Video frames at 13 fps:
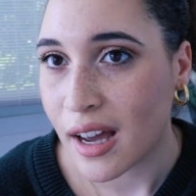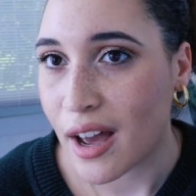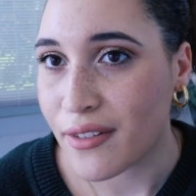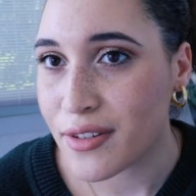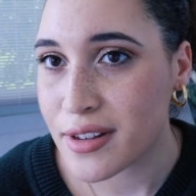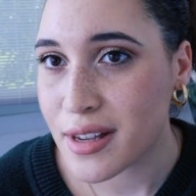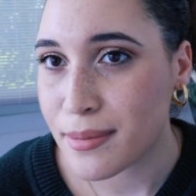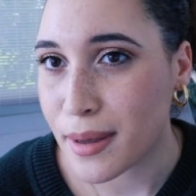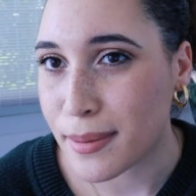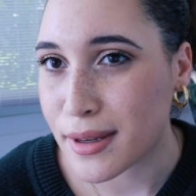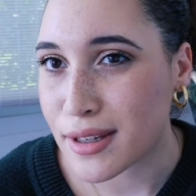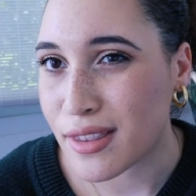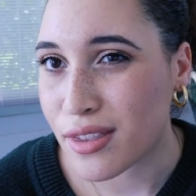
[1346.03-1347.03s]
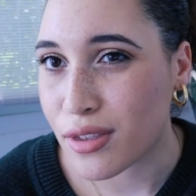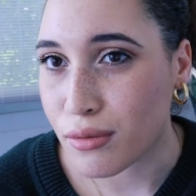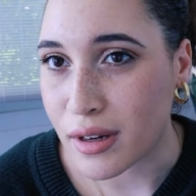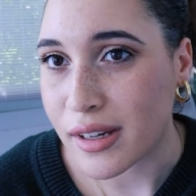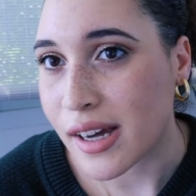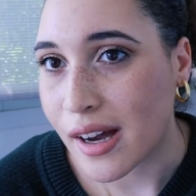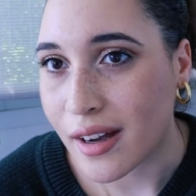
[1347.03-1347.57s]
I've used it maybe
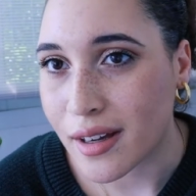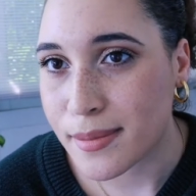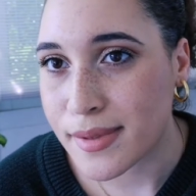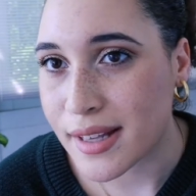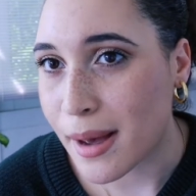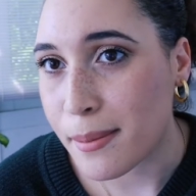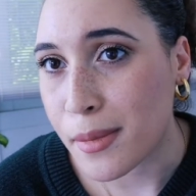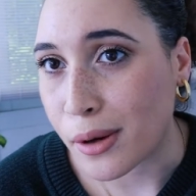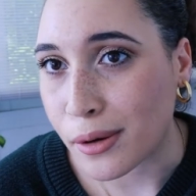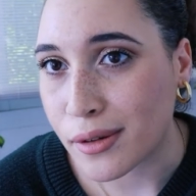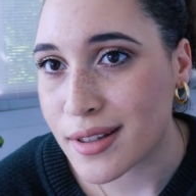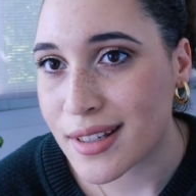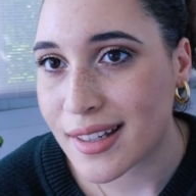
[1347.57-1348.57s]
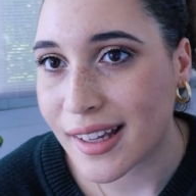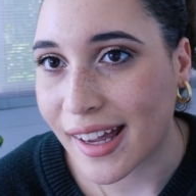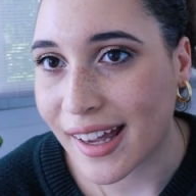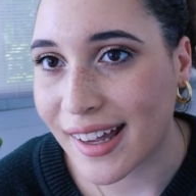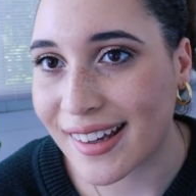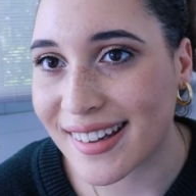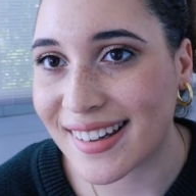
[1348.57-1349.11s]
three times at most
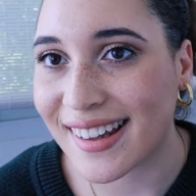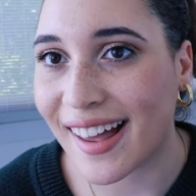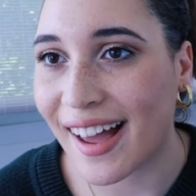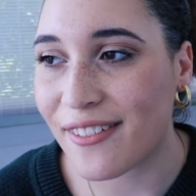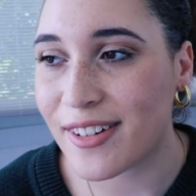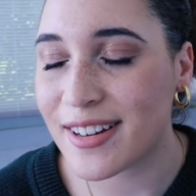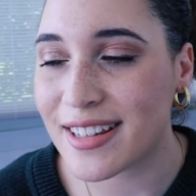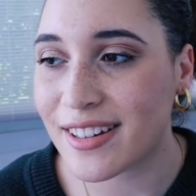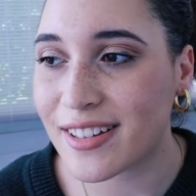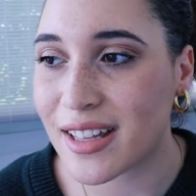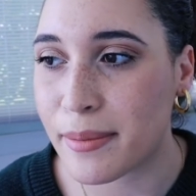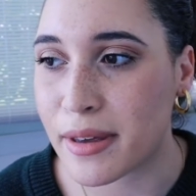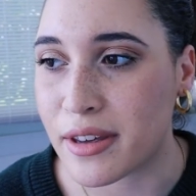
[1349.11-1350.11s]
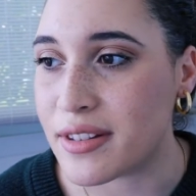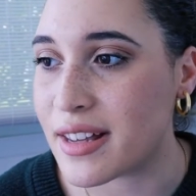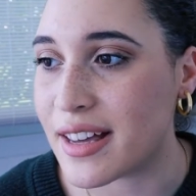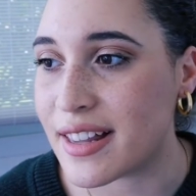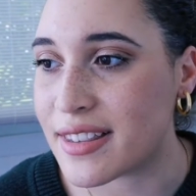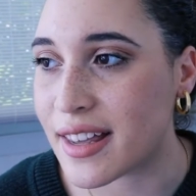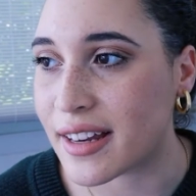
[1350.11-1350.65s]
and every single time I use it,
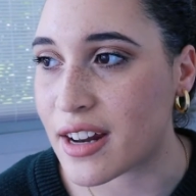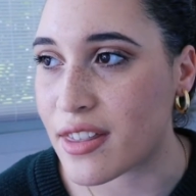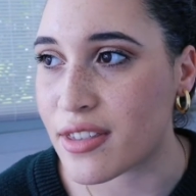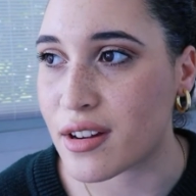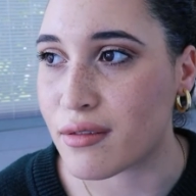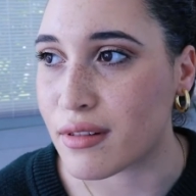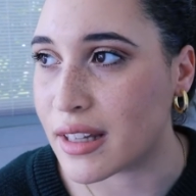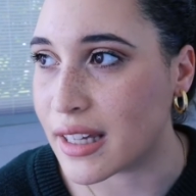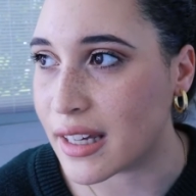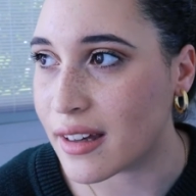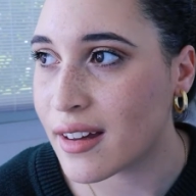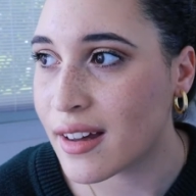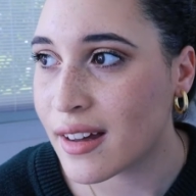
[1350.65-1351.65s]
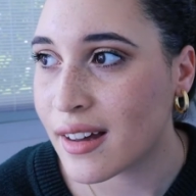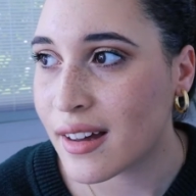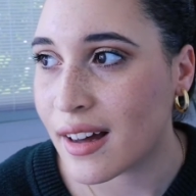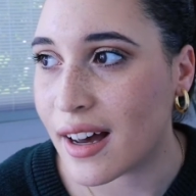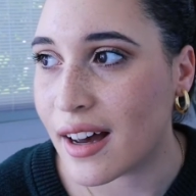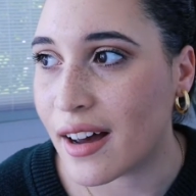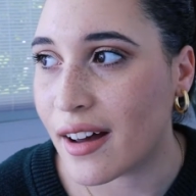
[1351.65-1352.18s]
it's like nothing really
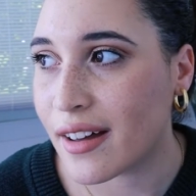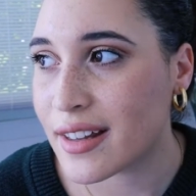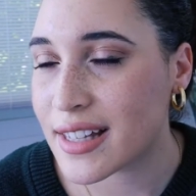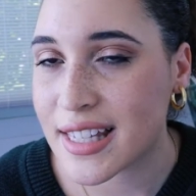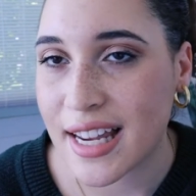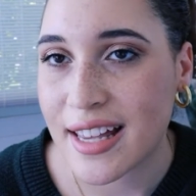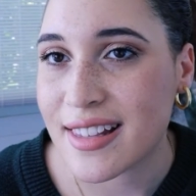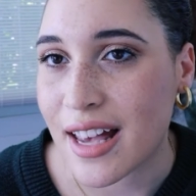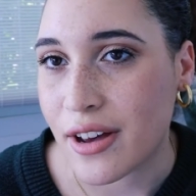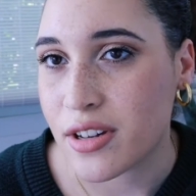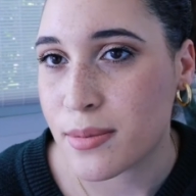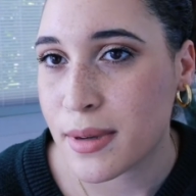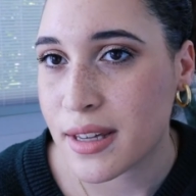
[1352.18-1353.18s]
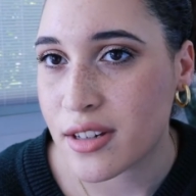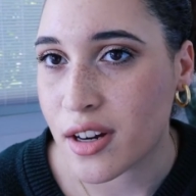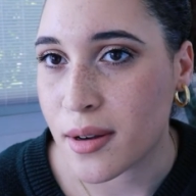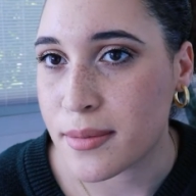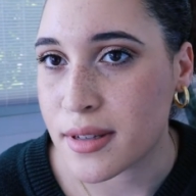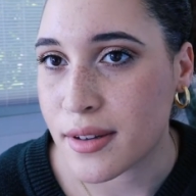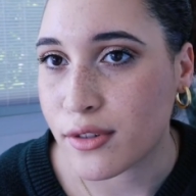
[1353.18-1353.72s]
uh, stands out to me in
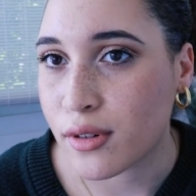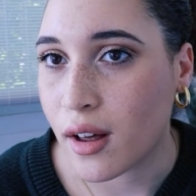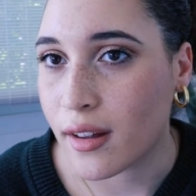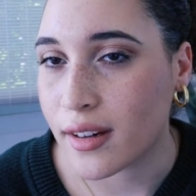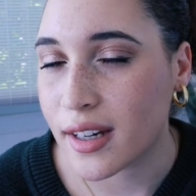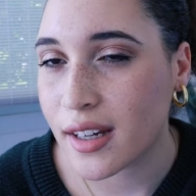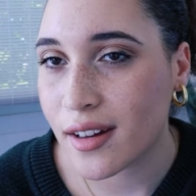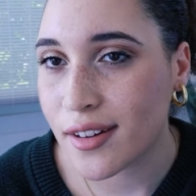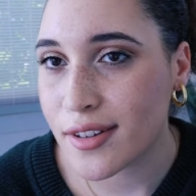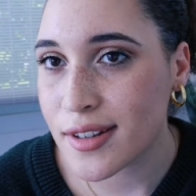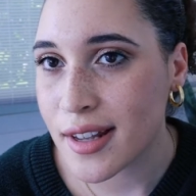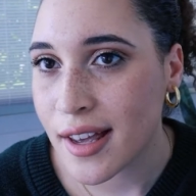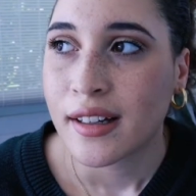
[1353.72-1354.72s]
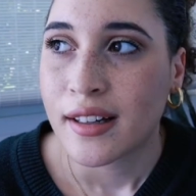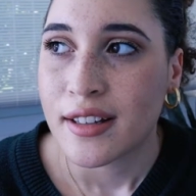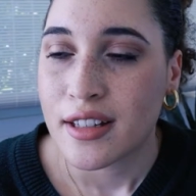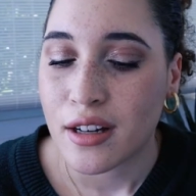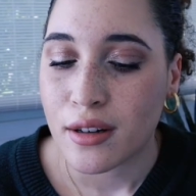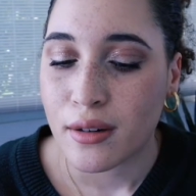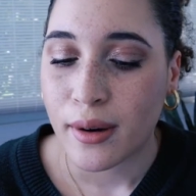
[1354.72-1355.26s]
terms of quality goes.
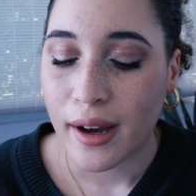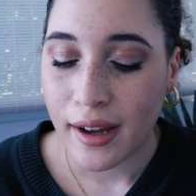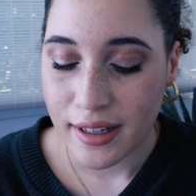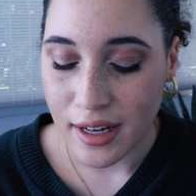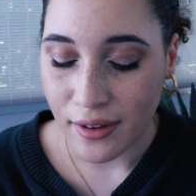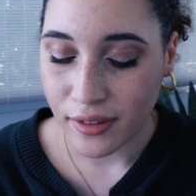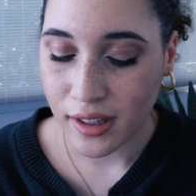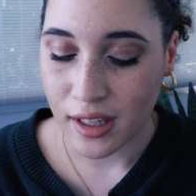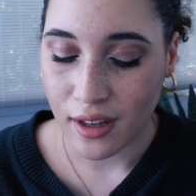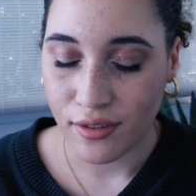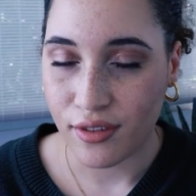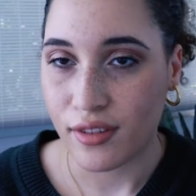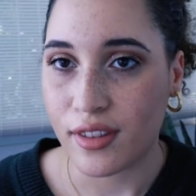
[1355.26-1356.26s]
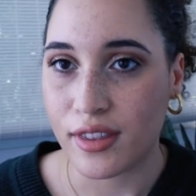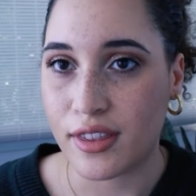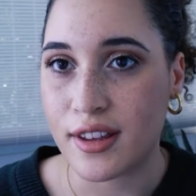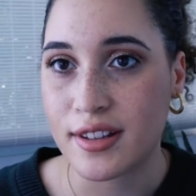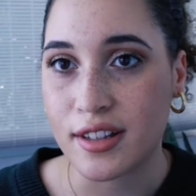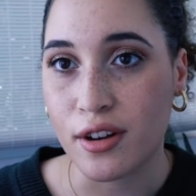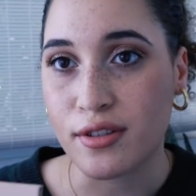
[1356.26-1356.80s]
So definitely if
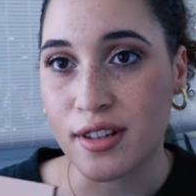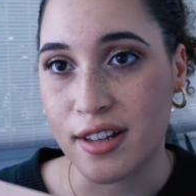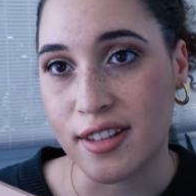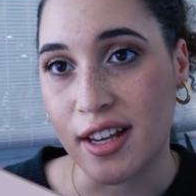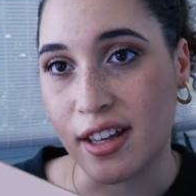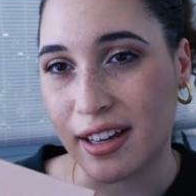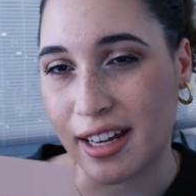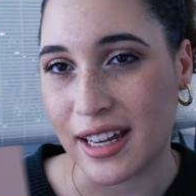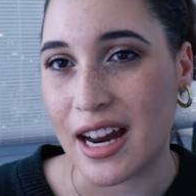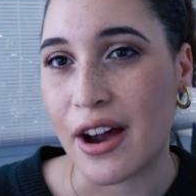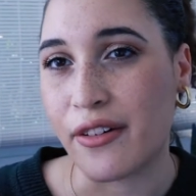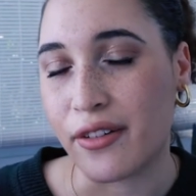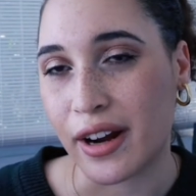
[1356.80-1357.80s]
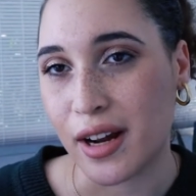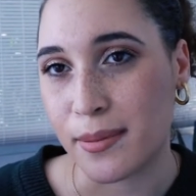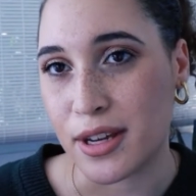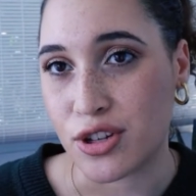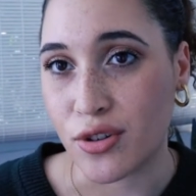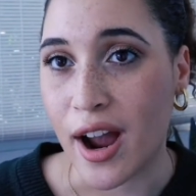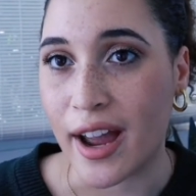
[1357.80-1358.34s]
this goes on sale again, I would
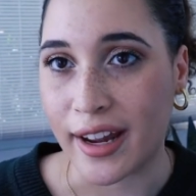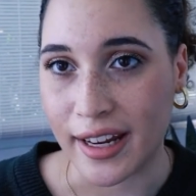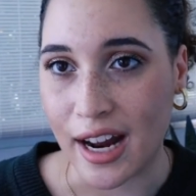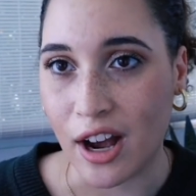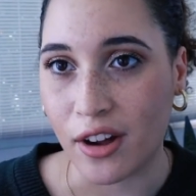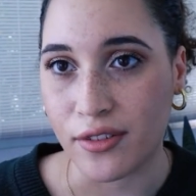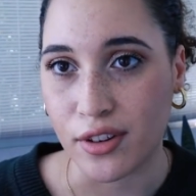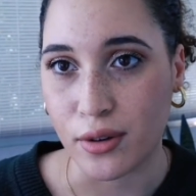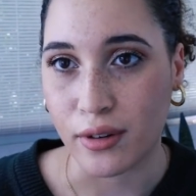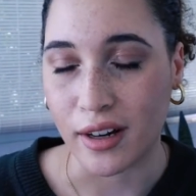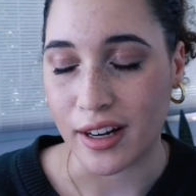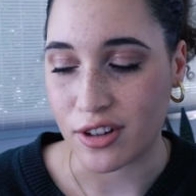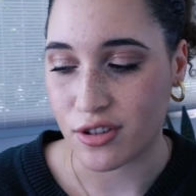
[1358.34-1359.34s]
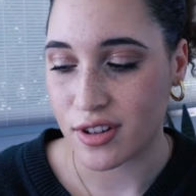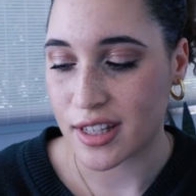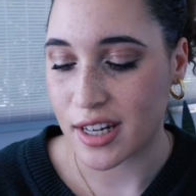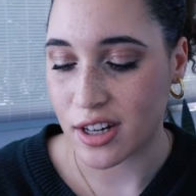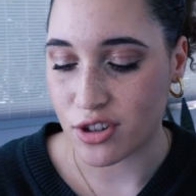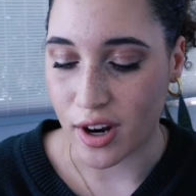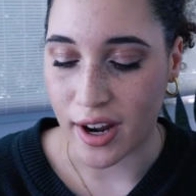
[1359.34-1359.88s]
recommend trying it out if you were
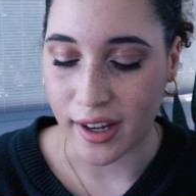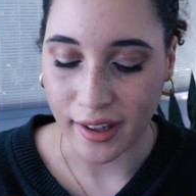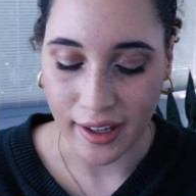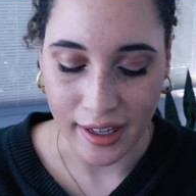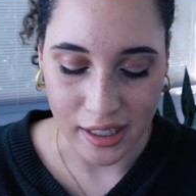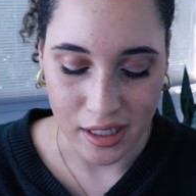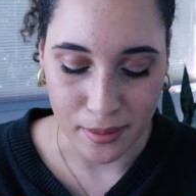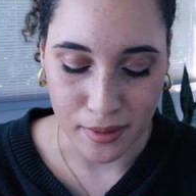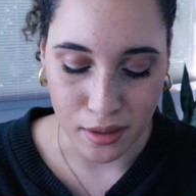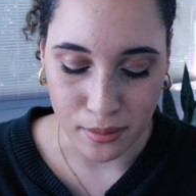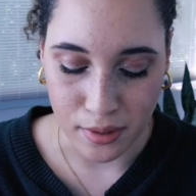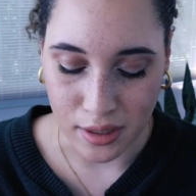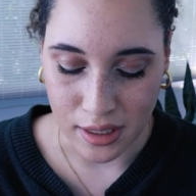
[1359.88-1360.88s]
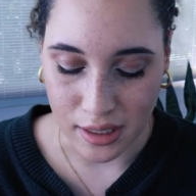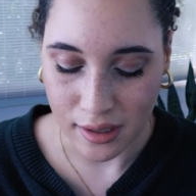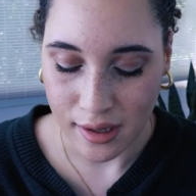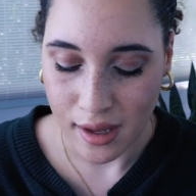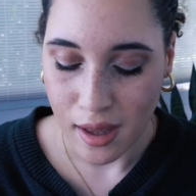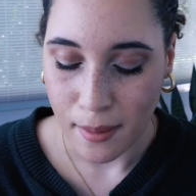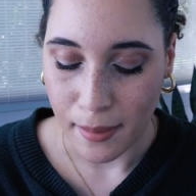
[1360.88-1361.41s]
interested in trying a KKW Beauty
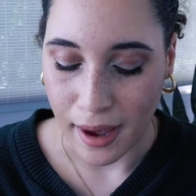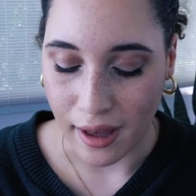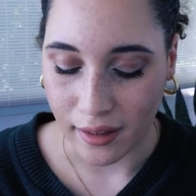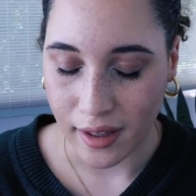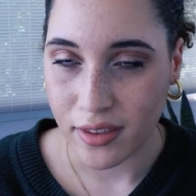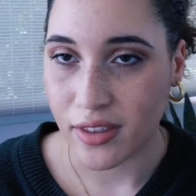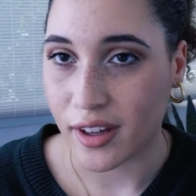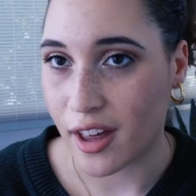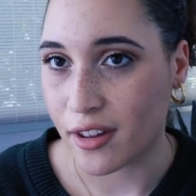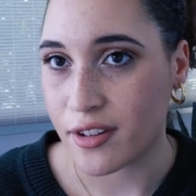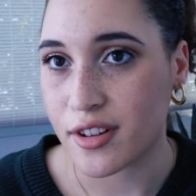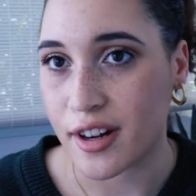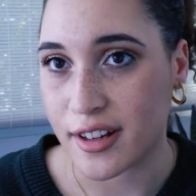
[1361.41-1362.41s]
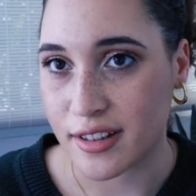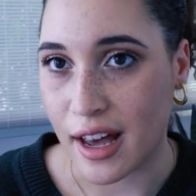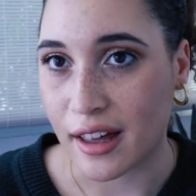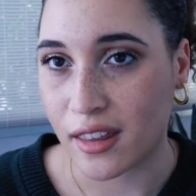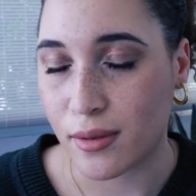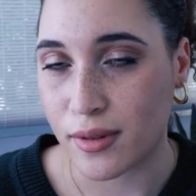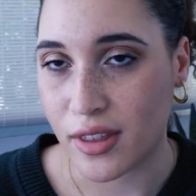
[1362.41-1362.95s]
palette. The colors are
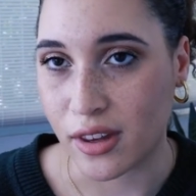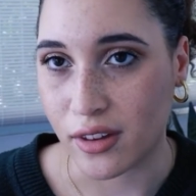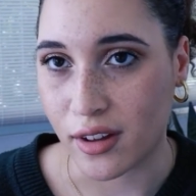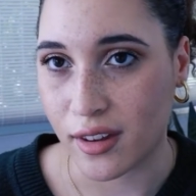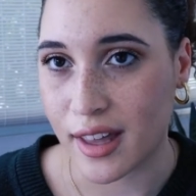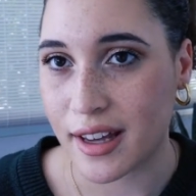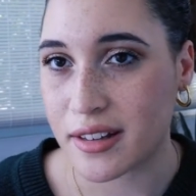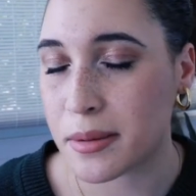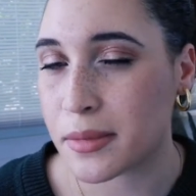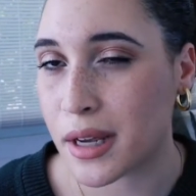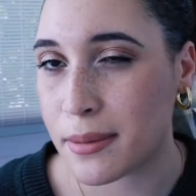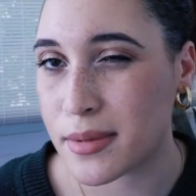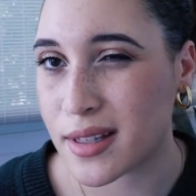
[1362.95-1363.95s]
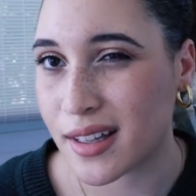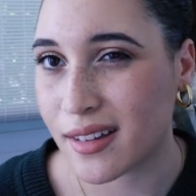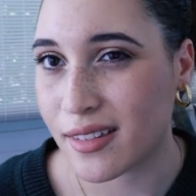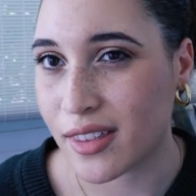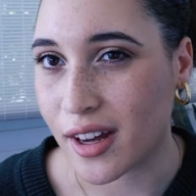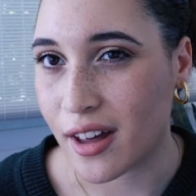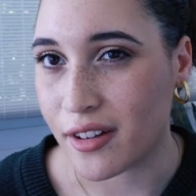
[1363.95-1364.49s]
exactly what they look like. Sometimes
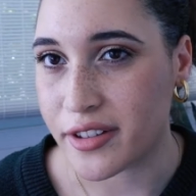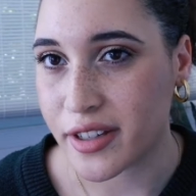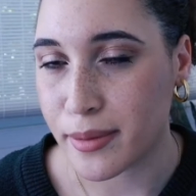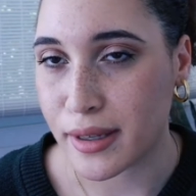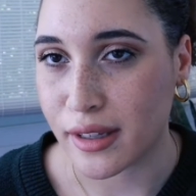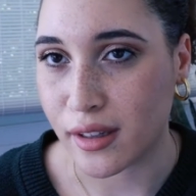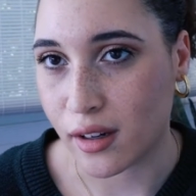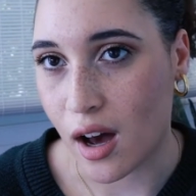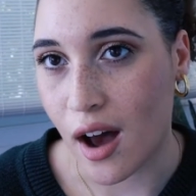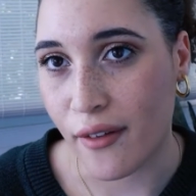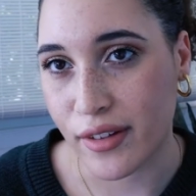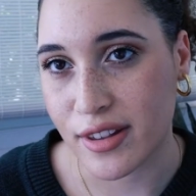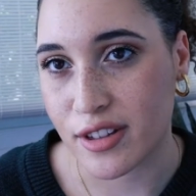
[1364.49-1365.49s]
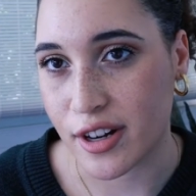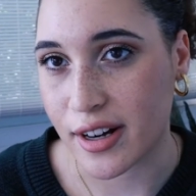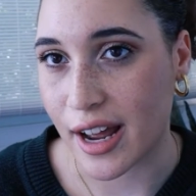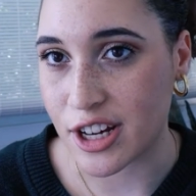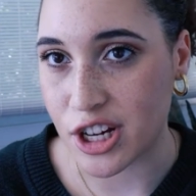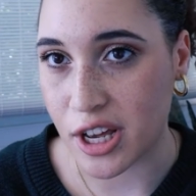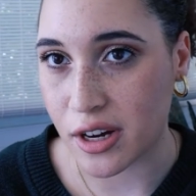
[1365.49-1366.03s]
the colors can be a little off on certain
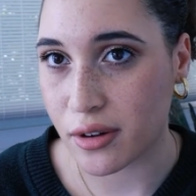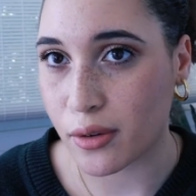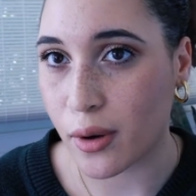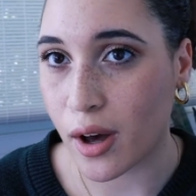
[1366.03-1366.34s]
eyeshadow